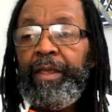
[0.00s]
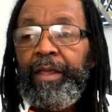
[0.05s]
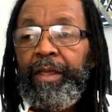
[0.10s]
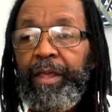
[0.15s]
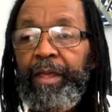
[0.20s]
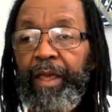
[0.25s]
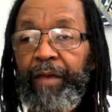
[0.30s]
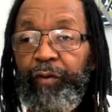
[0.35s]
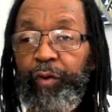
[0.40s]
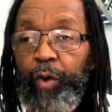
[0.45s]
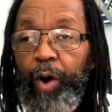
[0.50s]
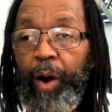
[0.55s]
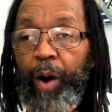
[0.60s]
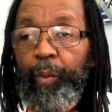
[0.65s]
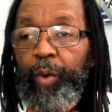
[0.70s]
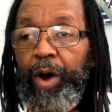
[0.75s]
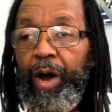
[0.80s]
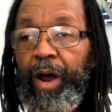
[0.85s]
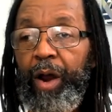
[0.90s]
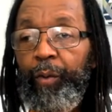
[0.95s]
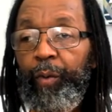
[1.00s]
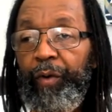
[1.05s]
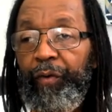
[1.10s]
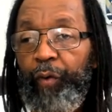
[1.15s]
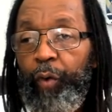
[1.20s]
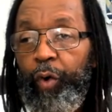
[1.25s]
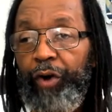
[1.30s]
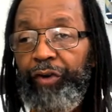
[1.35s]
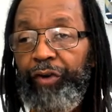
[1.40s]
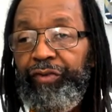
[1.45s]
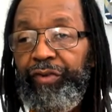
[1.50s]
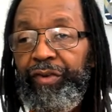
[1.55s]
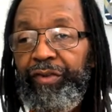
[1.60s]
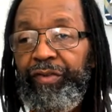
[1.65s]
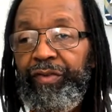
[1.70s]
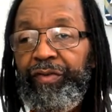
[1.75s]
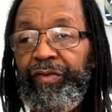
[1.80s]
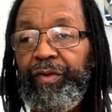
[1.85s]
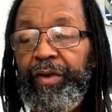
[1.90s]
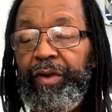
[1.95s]
if you are one with
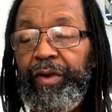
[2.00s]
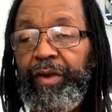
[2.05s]
questions,